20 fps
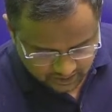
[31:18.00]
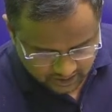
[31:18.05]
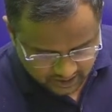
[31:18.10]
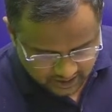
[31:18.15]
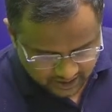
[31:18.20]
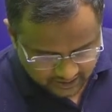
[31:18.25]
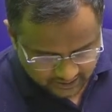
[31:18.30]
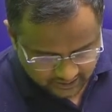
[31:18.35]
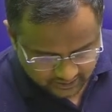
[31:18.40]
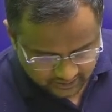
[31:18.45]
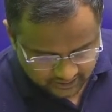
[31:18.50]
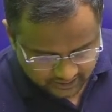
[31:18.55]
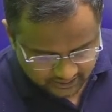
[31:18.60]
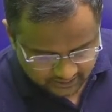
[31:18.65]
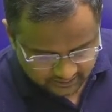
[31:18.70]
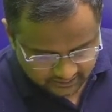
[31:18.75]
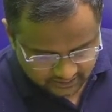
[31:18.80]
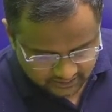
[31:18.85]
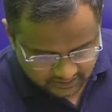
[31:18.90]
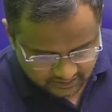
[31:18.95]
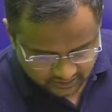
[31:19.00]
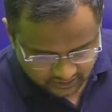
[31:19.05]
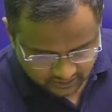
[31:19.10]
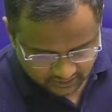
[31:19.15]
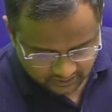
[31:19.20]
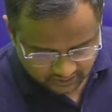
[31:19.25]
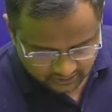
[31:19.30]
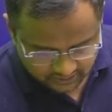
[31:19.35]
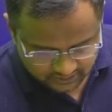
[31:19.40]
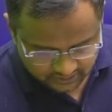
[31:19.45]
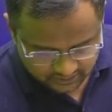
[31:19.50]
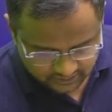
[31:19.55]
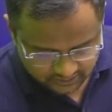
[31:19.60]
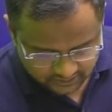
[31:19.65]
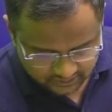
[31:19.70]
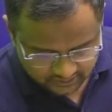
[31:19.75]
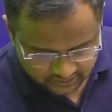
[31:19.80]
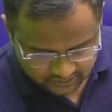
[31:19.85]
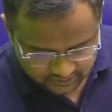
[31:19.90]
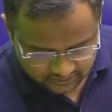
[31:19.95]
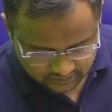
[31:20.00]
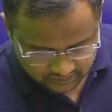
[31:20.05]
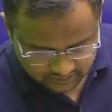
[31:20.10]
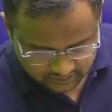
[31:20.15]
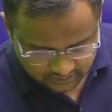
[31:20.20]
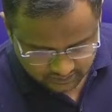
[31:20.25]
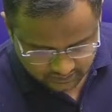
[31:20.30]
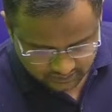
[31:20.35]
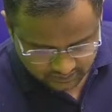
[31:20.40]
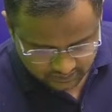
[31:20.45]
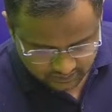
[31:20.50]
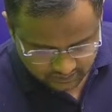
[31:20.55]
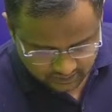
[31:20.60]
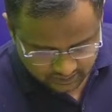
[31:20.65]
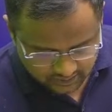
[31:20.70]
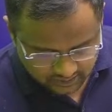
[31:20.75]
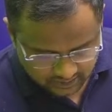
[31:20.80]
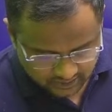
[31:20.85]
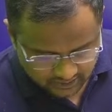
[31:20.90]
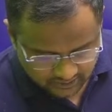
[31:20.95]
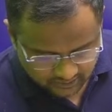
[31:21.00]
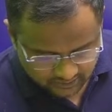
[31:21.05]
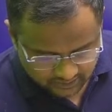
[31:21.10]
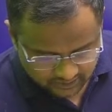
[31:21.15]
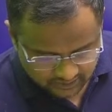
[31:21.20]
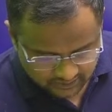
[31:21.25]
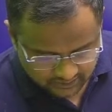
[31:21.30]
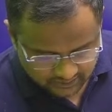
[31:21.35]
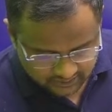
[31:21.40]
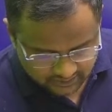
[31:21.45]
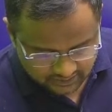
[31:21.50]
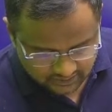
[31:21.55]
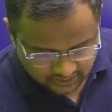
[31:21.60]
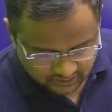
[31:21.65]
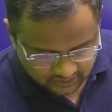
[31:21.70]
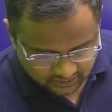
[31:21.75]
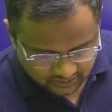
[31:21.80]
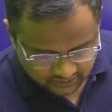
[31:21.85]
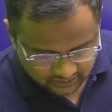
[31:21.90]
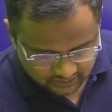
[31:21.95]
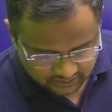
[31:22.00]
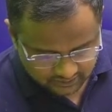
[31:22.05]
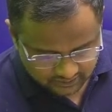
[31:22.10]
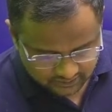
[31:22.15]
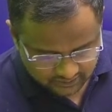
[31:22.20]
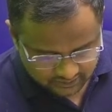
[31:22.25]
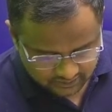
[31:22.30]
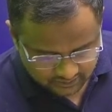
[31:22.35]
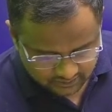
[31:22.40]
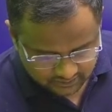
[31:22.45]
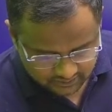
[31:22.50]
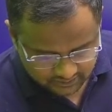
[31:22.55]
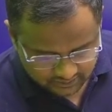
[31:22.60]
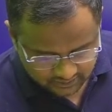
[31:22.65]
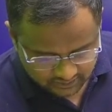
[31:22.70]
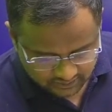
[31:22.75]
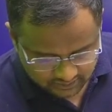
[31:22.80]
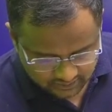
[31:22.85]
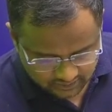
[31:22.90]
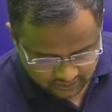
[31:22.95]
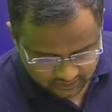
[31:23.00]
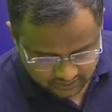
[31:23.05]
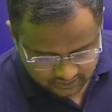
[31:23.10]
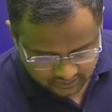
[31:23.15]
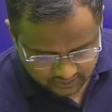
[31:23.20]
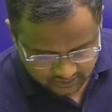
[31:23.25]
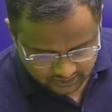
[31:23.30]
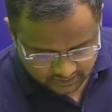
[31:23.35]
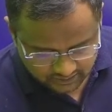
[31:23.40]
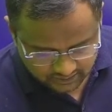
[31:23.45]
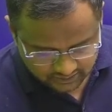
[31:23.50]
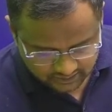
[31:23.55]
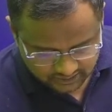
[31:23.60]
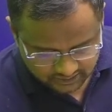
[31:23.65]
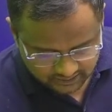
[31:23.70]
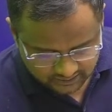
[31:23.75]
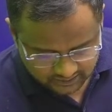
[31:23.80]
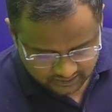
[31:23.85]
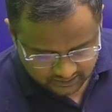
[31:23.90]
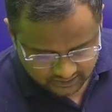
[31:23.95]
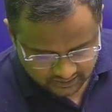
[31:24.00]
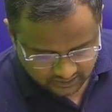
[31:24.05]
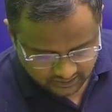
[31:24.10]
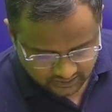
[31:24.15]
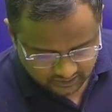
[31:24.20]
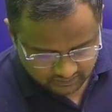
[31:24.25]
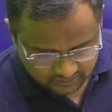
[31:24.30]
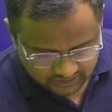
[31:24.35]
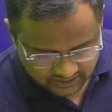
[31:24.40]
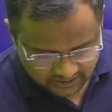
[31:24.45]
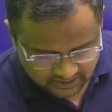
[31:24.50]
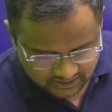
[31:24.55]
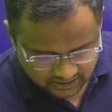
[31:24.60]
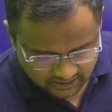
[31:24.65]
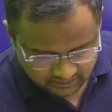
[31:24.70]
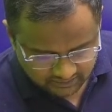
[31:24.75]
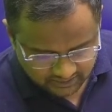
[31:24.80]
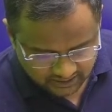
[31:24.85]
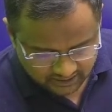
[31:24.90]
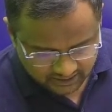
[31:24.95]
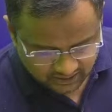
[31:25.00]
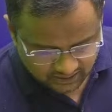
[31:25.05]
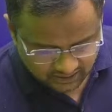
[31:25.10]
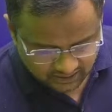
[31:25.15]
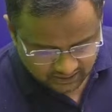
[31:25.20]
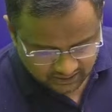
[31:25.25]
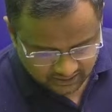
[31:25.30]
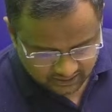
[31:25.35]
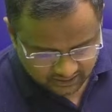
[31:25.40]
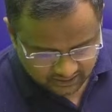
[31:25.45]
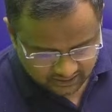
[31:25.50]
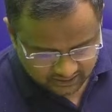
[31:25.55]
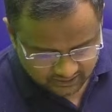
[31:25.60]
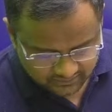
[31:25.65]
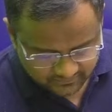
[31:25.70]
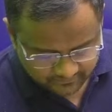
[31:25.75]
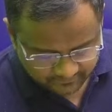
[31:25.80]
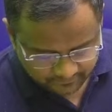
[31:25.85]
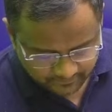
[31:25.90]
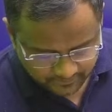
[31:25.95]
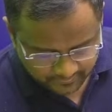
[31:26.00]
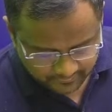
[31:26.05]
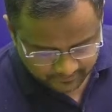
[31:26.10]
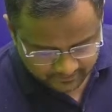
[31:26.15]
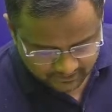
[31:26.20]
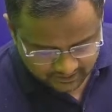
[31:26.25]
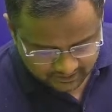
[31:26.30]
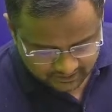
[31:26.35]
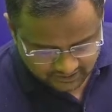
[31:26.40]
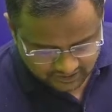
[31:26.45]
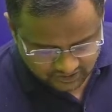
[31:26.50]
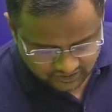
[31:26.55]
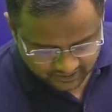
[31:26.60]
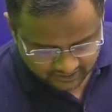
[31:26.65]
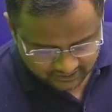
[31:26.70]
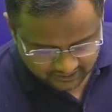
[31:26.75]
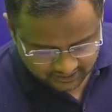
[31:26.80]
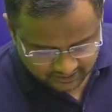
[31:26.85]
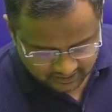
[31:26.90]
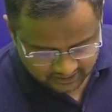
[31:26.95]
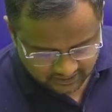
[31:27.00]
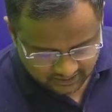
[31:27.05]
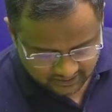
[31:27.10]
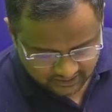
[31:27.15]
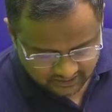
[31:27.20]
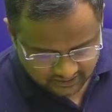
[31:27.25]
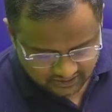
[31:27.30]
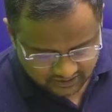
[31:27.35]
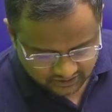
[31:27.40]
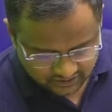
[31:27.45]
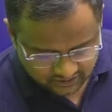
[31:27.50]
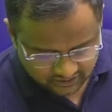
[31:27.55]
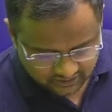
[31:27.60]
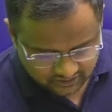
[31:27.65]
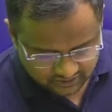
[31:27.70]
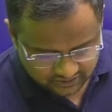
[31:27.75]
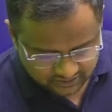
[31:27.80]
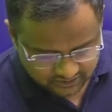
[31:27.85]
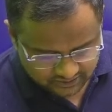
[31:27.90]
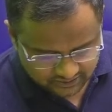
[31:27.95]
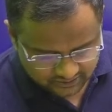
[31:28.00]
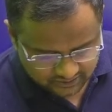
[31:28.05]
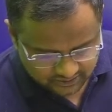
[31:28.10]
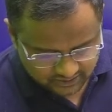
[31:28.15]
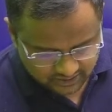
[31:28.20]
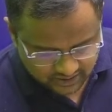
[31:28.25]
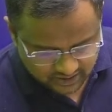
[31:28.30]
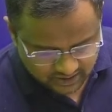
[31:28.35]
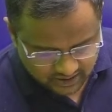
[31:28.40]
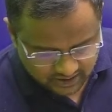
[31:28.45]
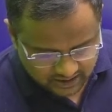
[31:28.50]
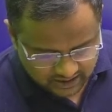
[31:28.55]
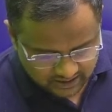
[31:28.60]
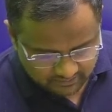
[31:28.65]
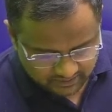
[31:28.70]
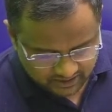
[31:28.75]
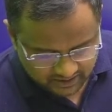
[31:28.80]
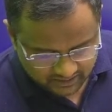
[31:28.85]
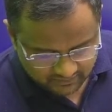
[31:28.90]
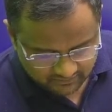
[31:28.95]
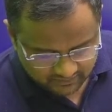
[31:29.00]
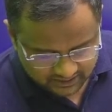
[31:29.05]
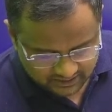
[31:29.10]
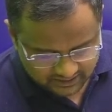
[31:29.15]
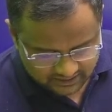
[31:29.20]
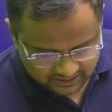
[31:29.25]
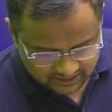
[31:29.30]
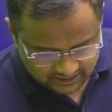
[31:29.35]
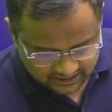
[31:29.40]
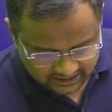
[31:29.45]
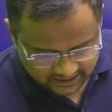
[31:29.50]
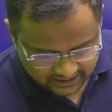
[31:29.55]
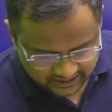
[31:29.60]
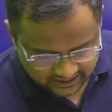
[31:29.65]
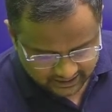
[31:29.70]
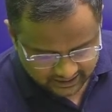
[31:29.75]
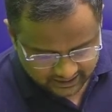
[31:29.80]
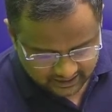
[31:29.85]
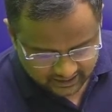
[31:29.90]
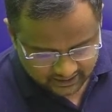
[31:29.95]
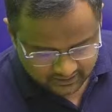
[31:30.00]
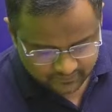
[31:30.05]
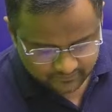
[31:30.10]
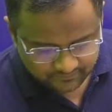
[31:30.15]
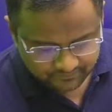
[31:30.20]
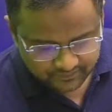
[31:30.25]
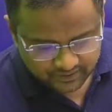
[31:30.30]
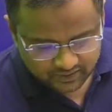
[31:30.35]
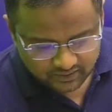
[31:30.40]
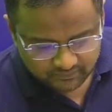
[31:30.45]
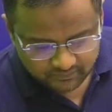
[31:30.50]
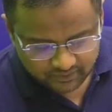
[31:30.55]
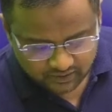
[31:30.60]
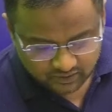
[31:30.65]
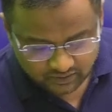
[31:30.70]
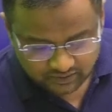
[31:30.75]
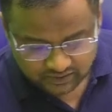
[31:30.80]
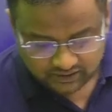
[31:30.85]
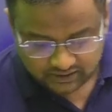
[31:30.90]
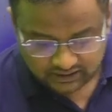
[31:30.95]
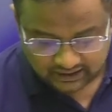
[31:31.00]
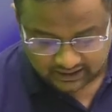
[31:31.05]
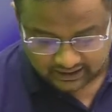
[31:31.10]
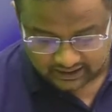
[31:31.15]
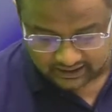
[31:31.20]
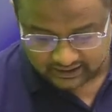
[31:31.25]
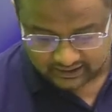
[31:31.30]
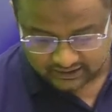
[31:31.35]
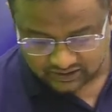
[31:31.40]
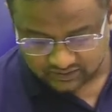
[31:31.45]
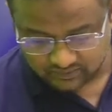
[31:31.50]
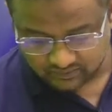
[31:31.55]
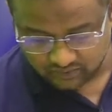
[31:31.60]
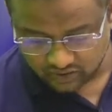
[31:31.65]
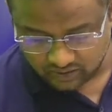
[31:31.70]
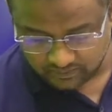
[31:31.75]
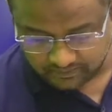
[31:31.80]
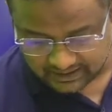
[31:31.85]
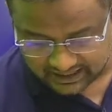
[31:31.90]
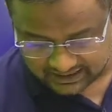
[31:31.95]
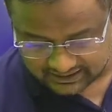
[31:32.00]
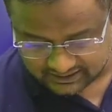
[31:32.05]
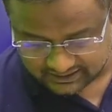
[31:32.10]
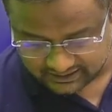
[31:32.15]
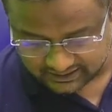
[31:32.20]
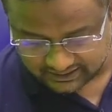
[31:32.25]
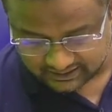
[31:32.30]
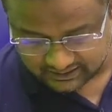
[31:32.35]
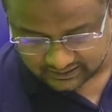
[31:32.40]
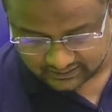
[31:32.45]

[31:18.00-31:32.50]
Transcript: Are you getting this or not? Are you getting this or not? Are you getting this or not? Please tell me here. Enjoying the glass or not? Above is clay because clay is more plastic.